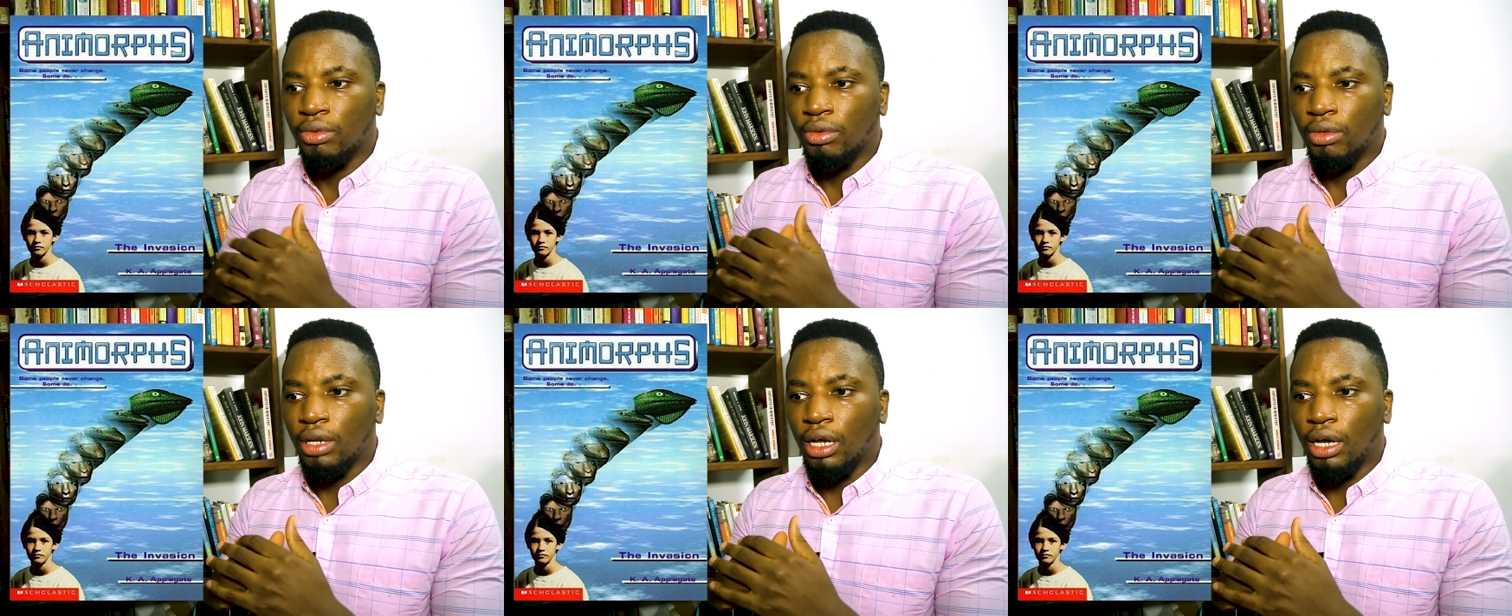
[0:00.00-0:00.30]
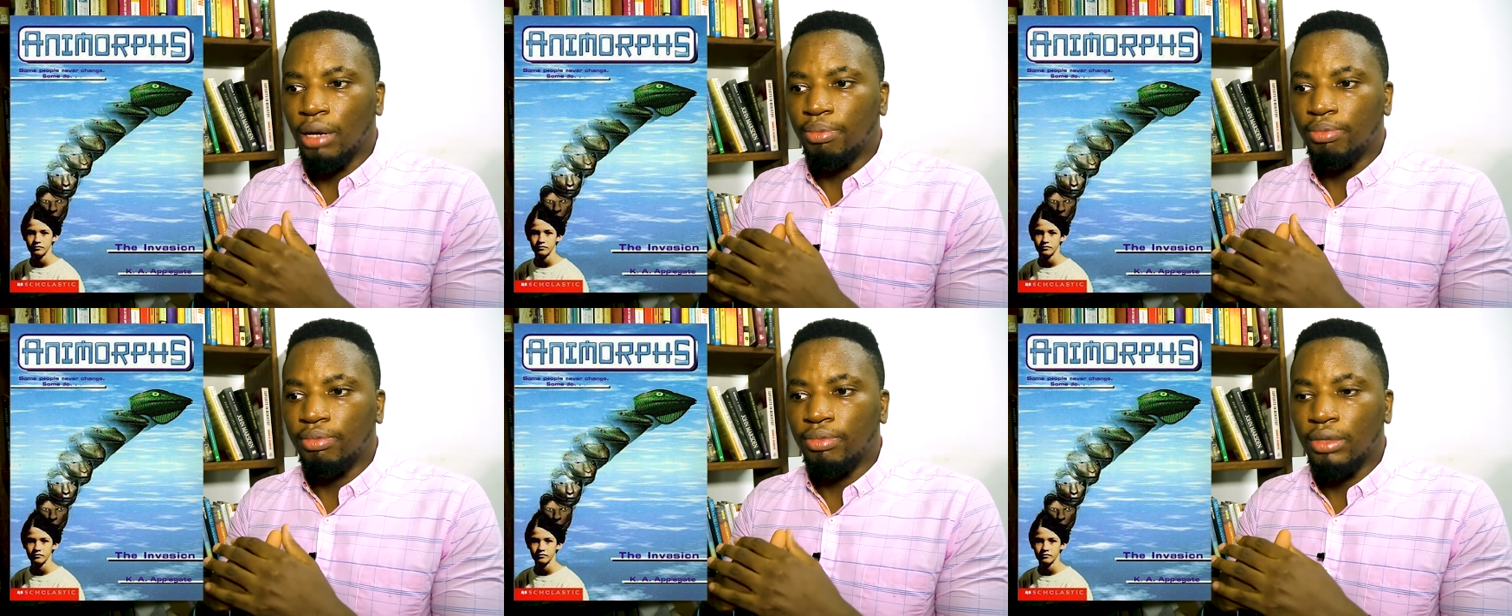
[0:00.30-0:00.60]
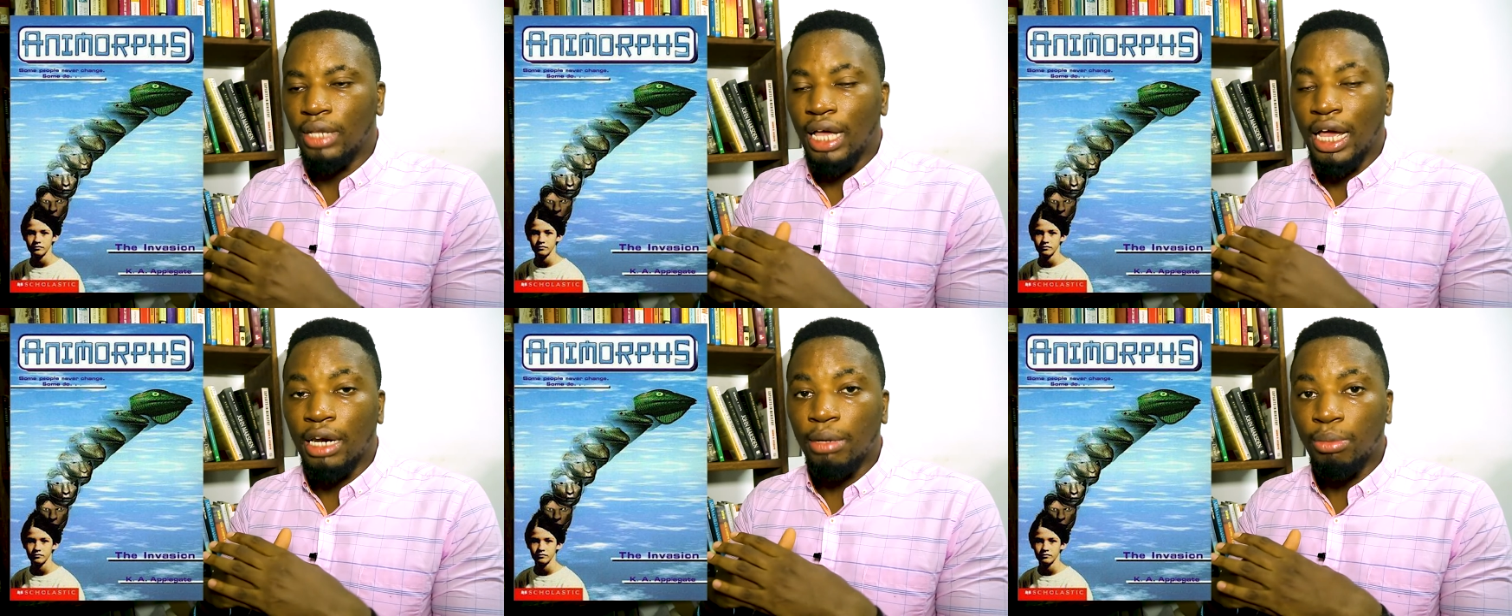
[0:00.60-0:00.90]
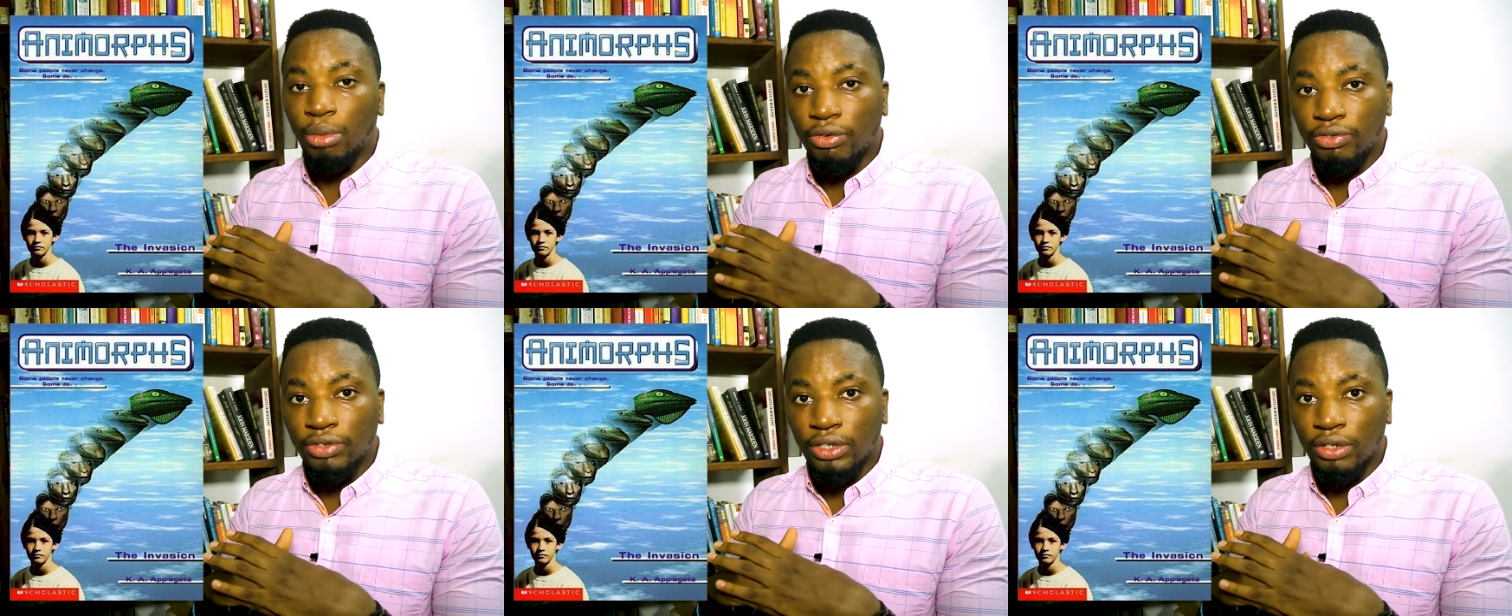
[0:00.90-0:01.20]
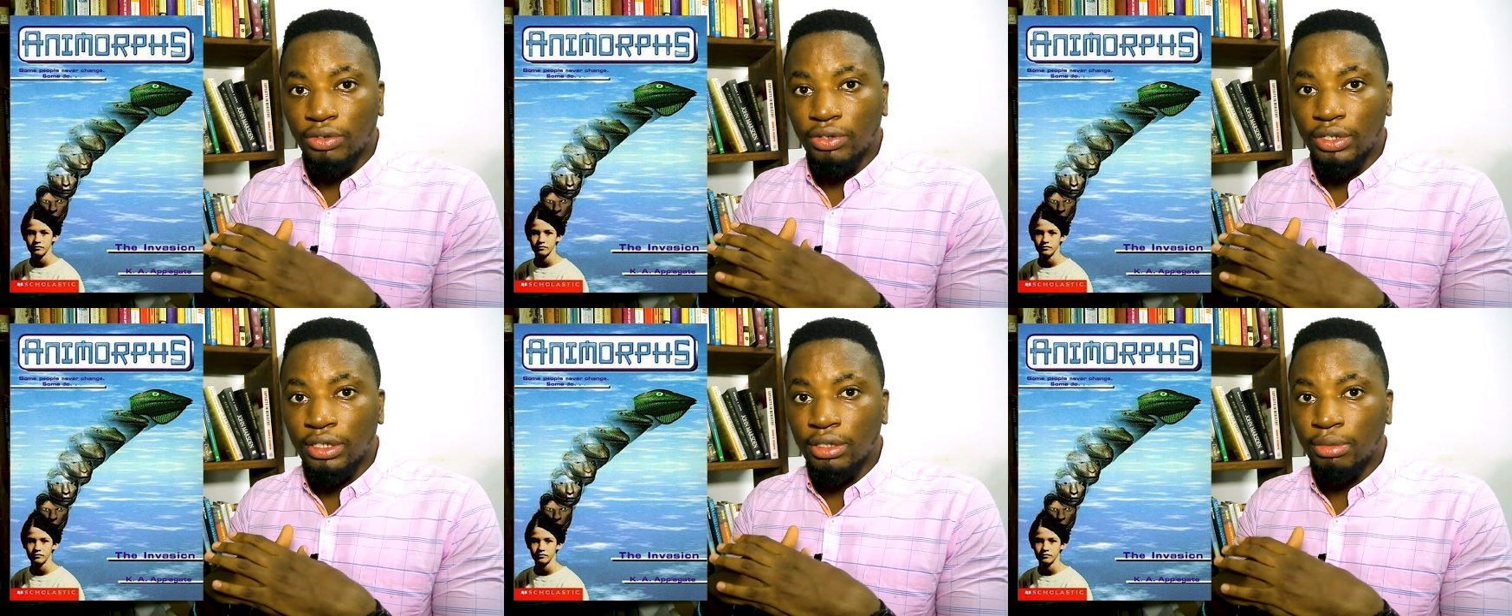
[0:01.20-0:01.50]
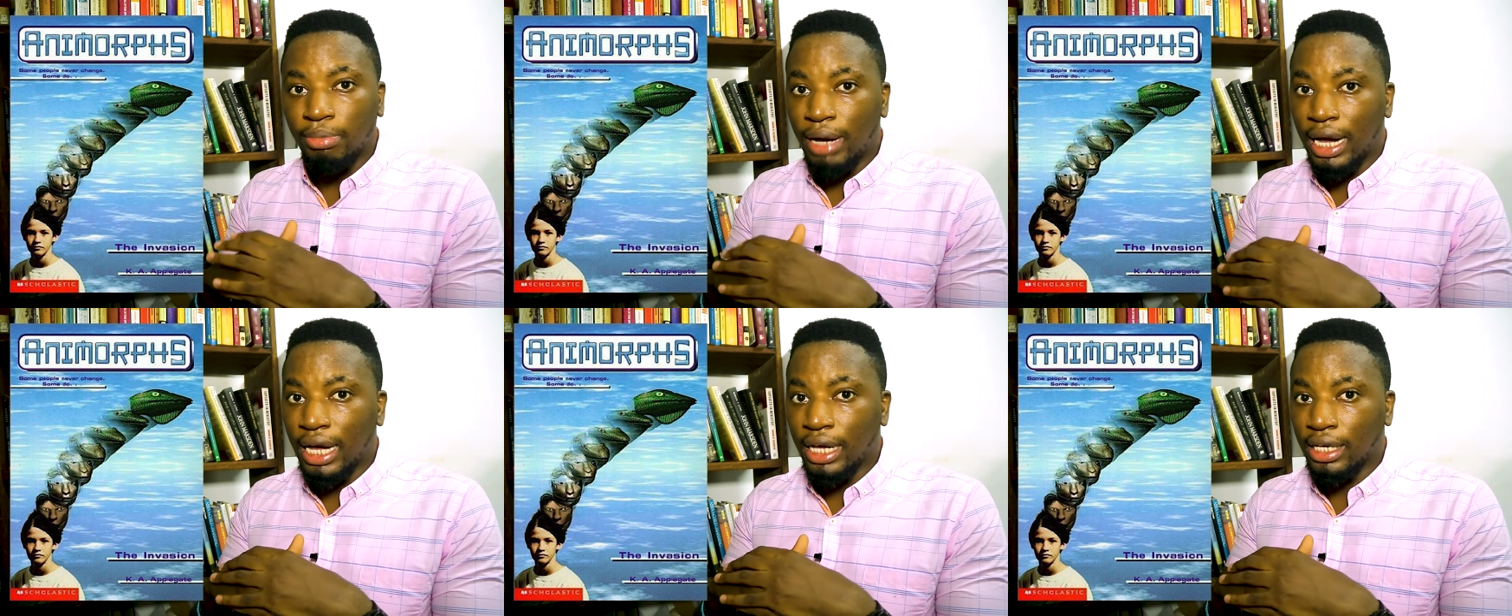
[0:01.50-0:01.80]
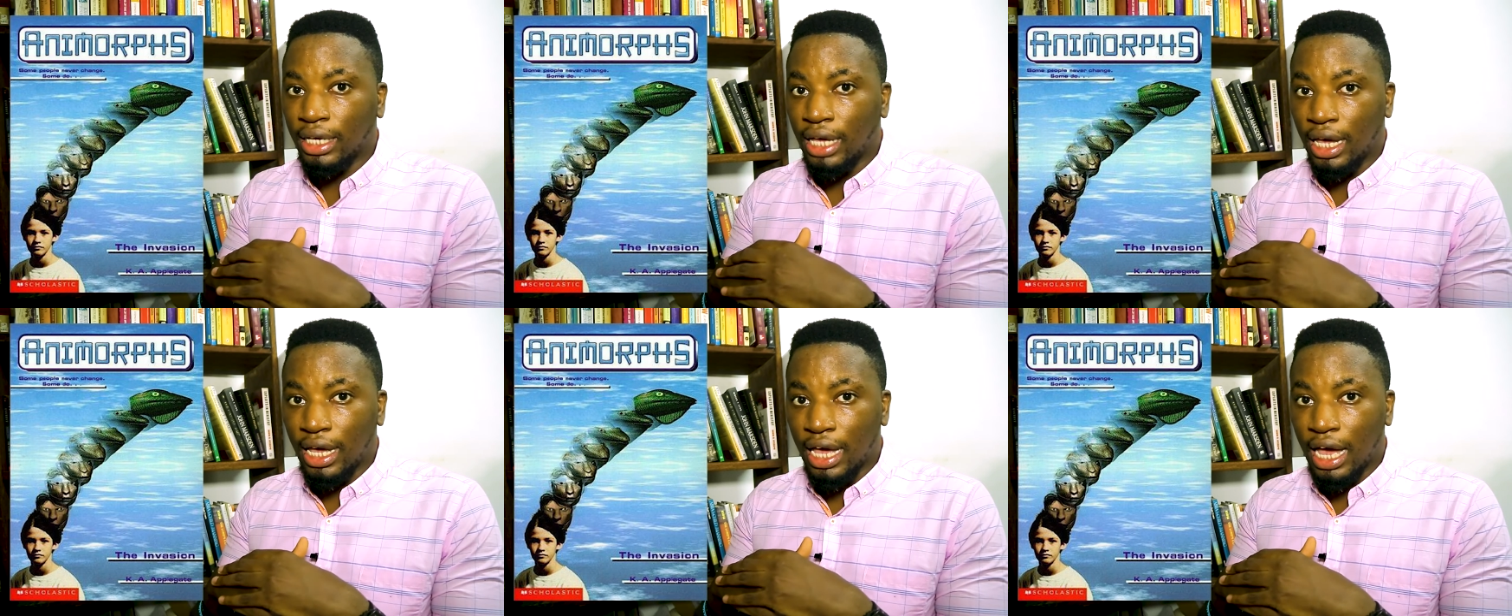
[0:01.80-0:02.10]
the Animorph series by
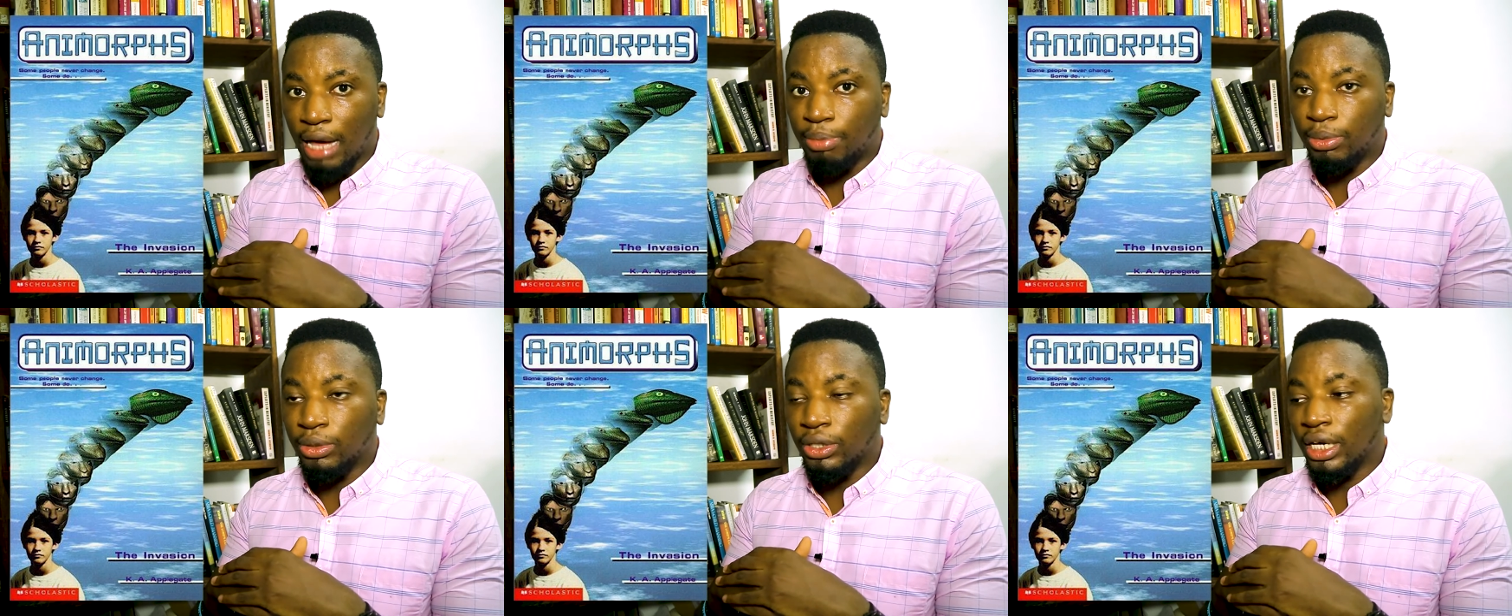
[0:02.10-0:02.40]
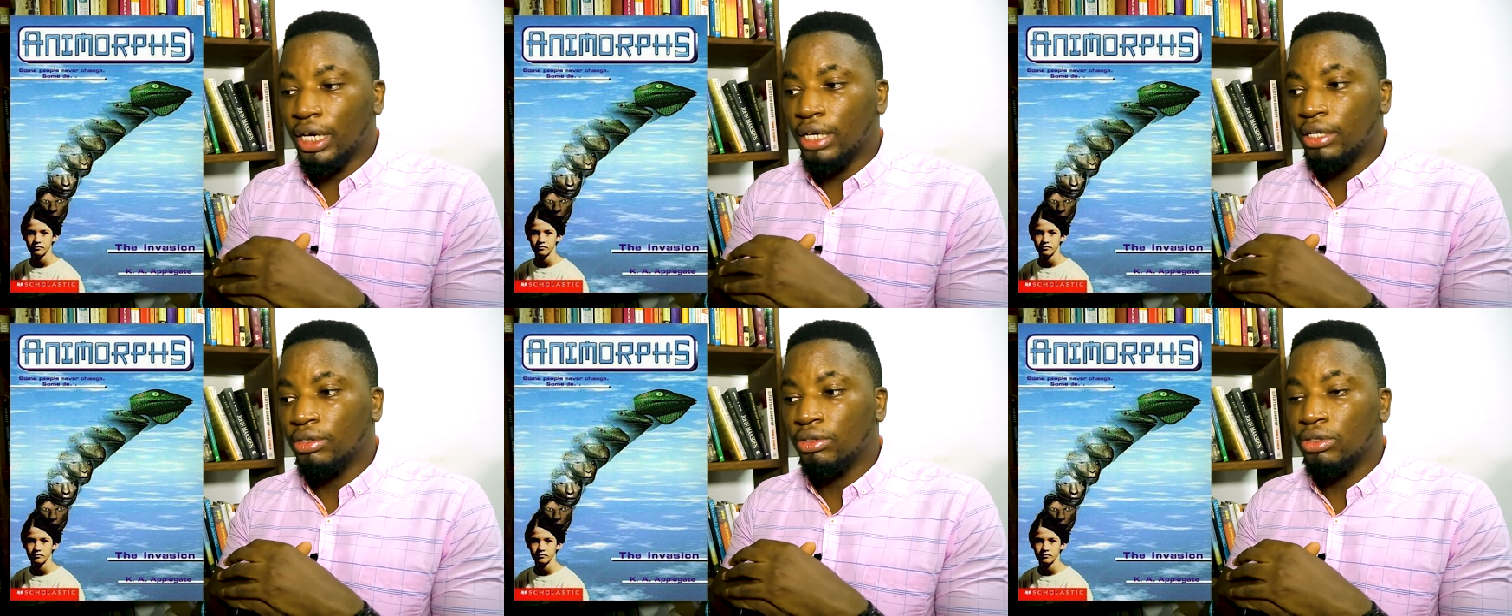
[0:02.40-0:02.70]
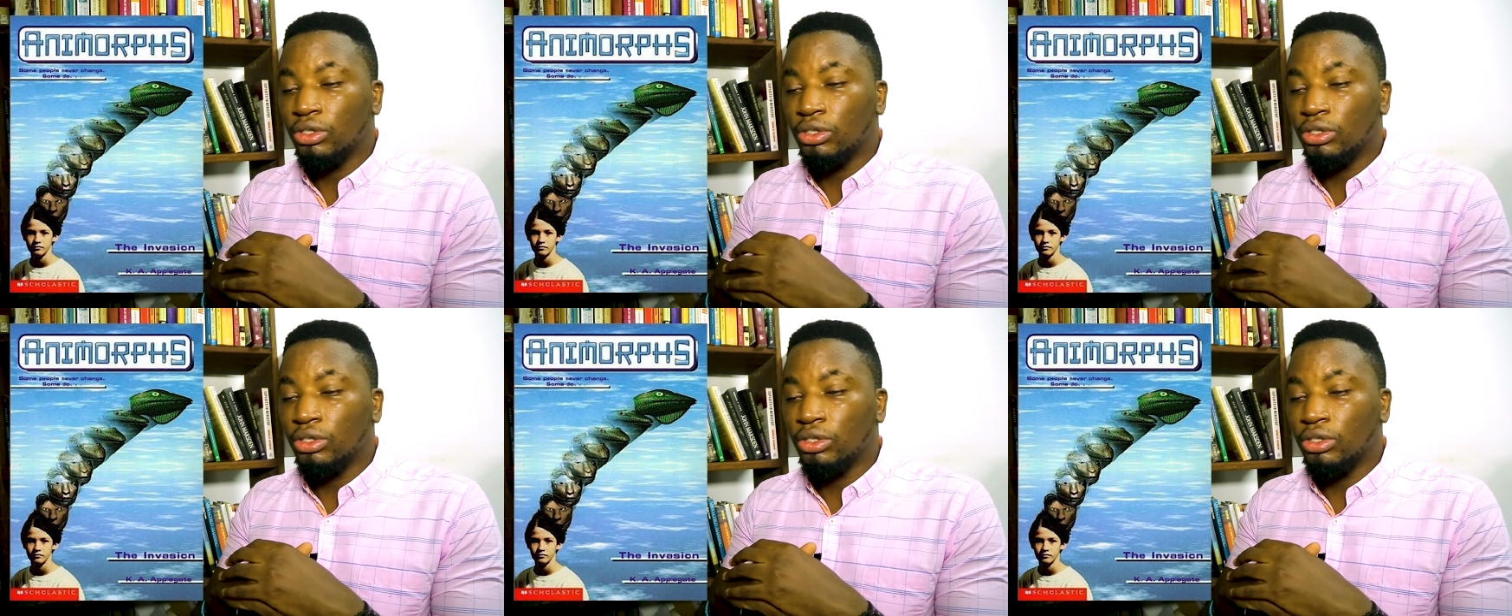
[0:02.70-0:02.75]
Kay Applegate,